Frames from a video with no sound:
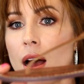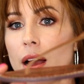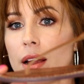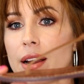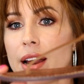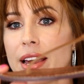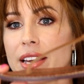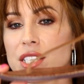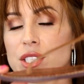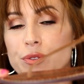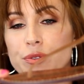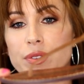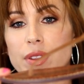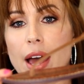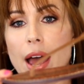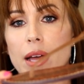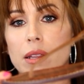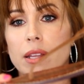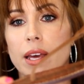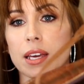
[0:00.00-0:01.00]
A nice
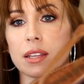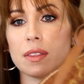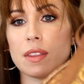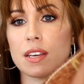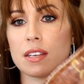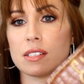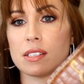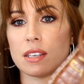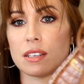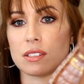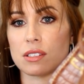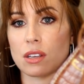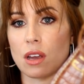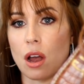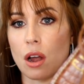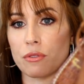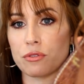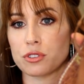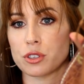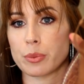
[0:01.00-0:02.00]
flat like this is
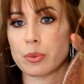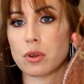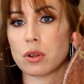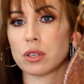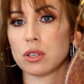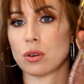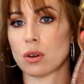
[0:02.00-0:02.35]
comfortable.